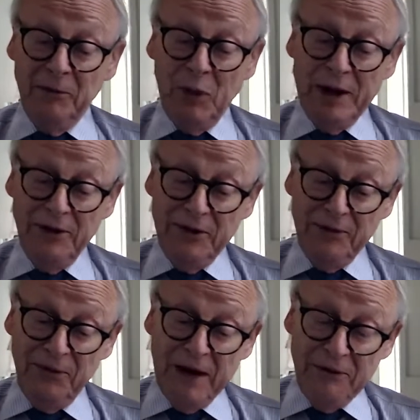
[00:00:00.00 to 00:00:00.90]
one of the
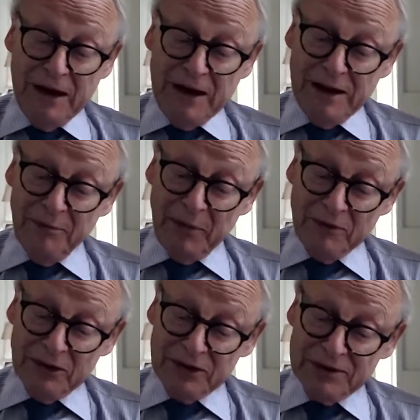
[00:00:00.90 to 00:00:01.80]
very
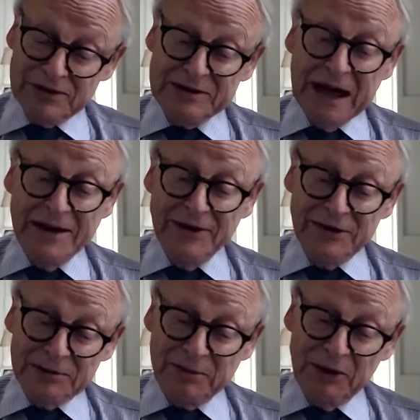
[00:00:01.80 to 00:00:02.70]
most
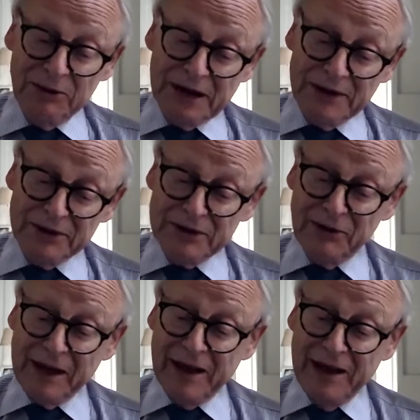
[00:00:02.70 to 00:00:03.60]
dense buildings
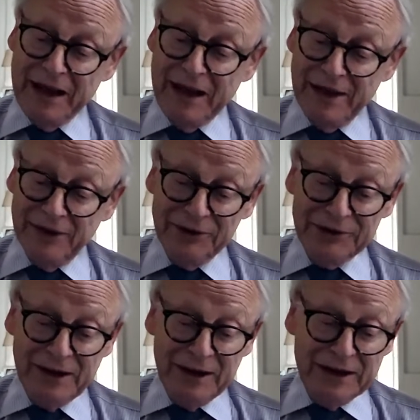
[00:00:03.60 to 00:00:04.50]
that there
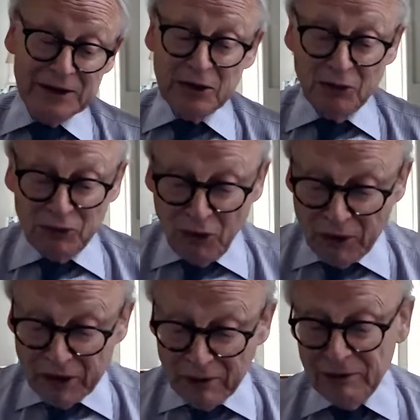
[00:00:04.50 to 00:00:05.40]
is the
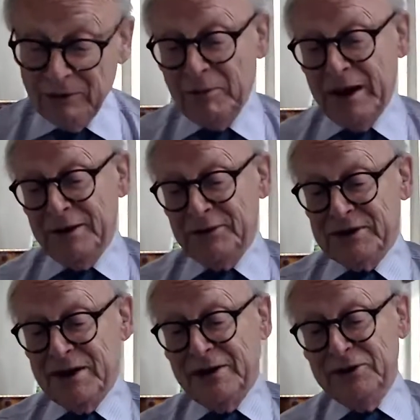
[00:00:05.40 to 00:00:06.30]
Royal
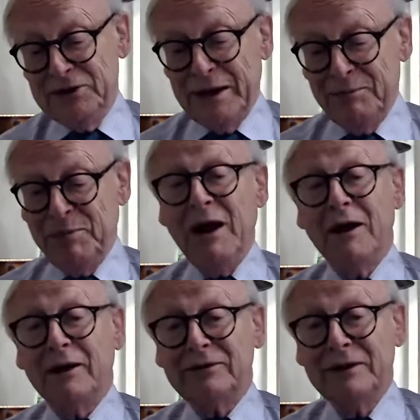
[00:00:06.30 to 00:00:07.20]
Circus in
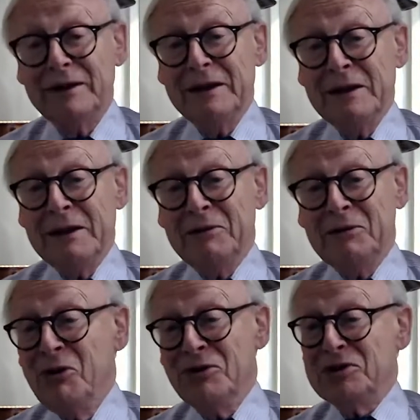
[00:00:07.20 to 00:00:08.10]
Bath,
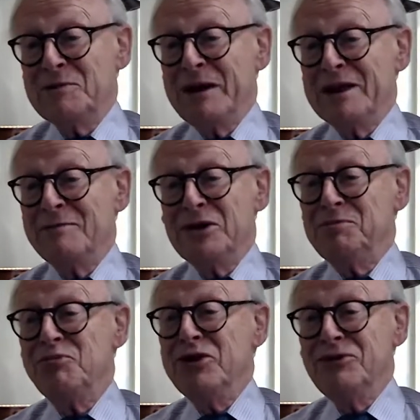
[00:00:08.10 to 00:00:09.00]
thought to be the
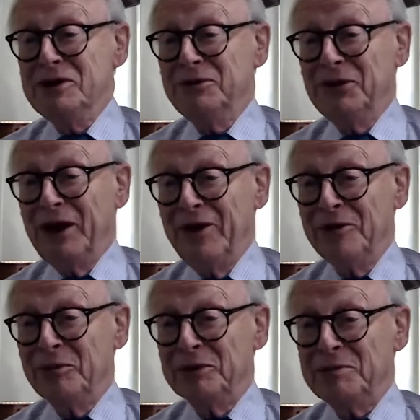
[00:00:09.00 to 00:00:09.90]
most beautiful
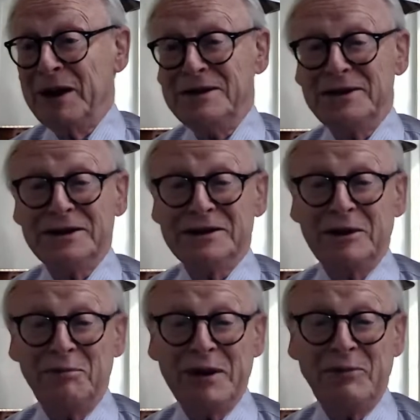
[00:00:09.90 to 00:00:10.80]
homes, places
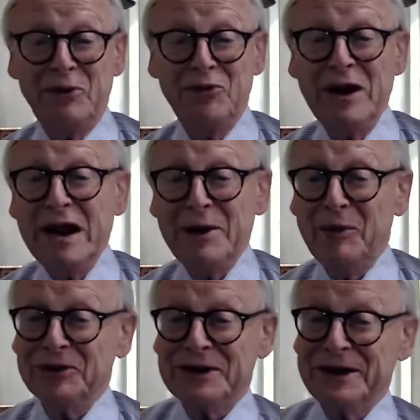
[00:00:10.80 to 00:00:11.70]
that people really
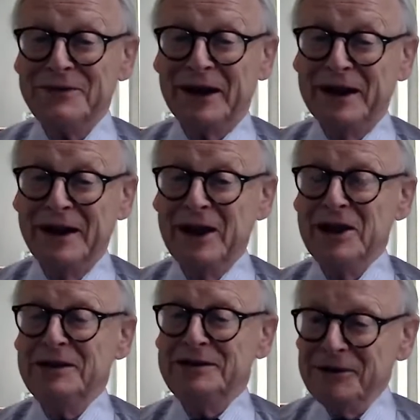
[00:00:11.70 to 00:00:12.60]
want to live in.
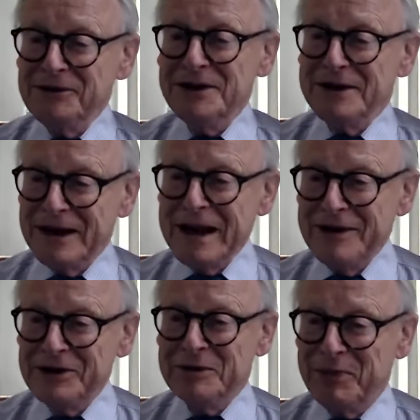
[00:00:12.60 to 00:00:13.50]
It doesn't
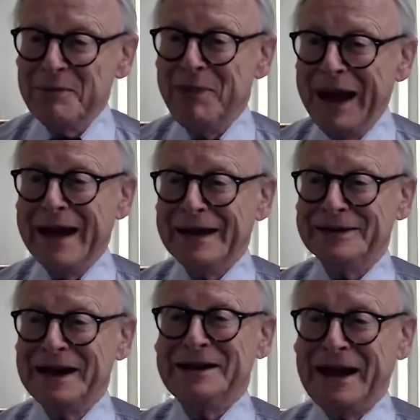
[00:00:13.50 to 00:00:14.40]
need to be
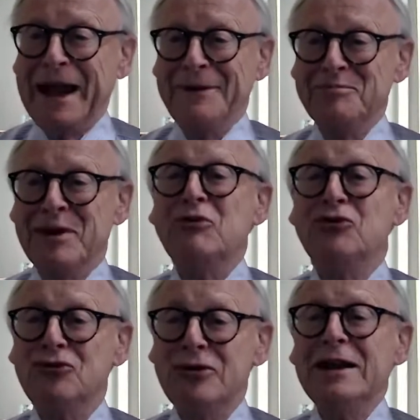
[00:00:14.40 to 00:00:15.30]
bad. It can
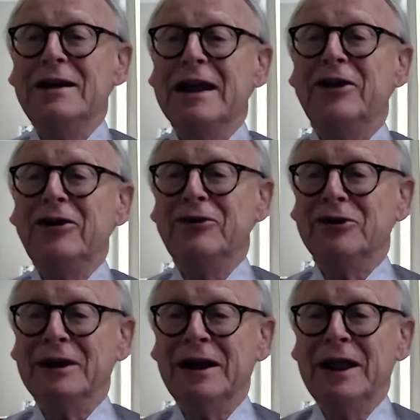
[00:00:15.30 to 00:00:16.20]
be really
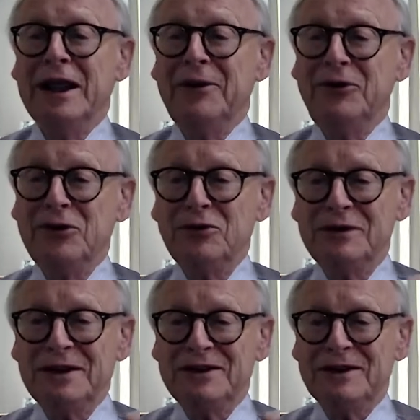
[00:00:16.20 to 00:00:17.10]
good if you
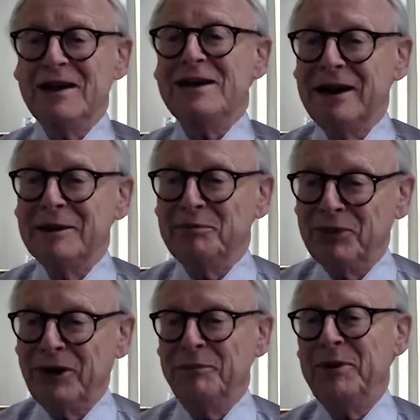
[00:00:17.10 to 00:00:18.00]
design it
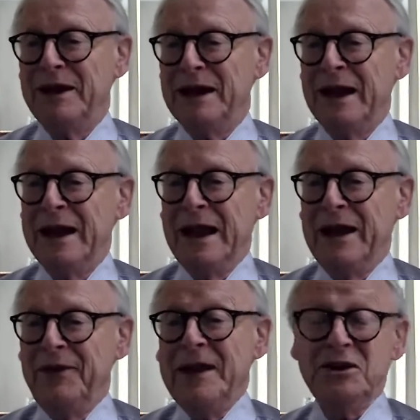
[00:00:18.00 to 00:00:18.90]
properly.
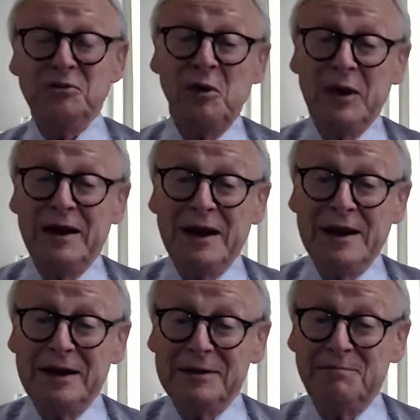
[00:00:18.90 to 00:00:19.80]
And that's what we
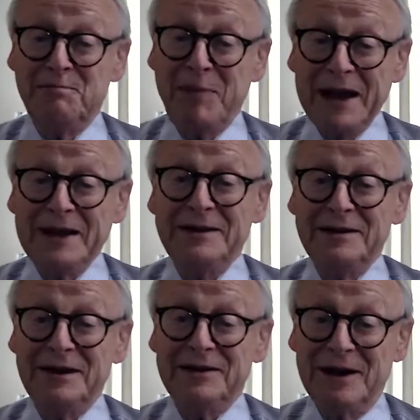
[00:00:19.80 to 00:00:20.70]
need, is better
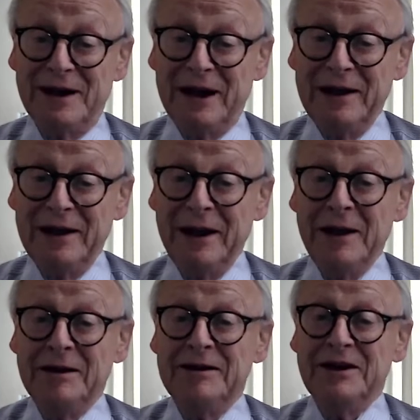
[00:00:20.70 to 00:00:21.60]
design
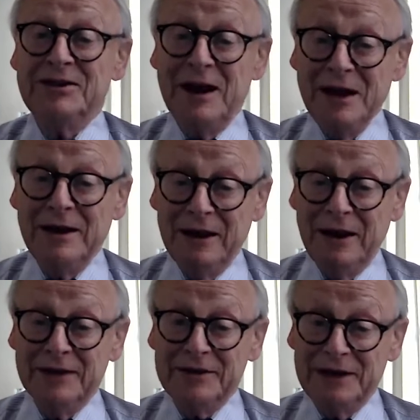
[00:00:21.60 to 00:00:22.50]
in
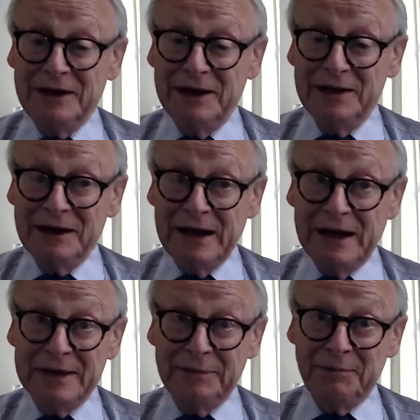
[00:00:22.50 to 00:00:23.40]
our cities,
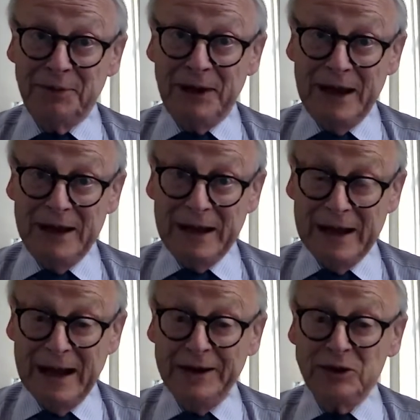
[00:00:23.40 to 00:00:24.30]
and a planning
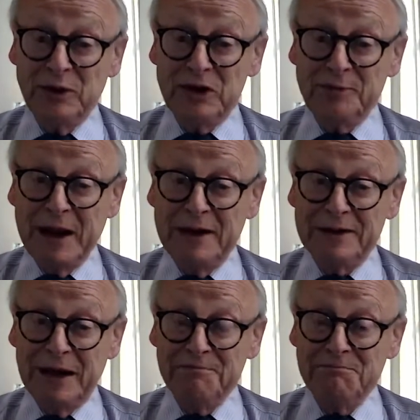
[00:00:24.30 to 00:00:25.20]
act which
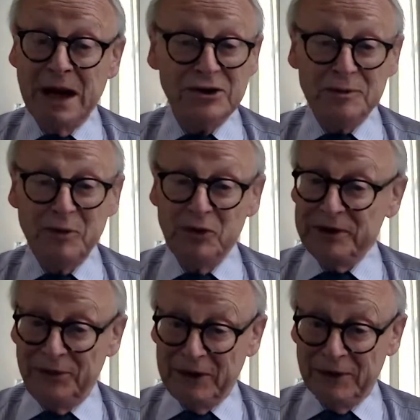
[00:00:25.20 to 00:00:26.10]
makes it much more
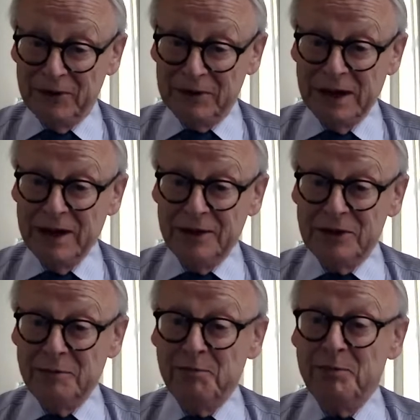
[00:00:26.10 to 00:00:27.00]
difficult
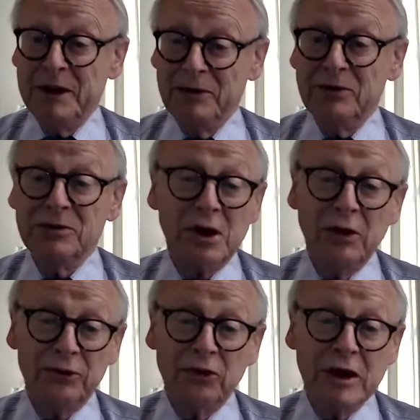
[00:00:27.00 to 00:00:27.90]
to build
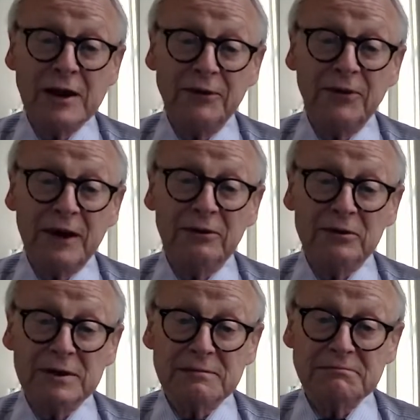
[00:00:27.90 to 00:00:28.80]
on green
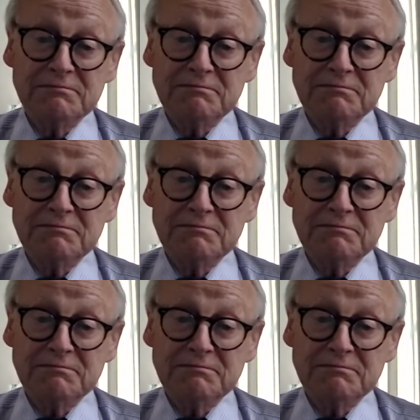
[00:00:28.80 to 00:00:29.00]
fields.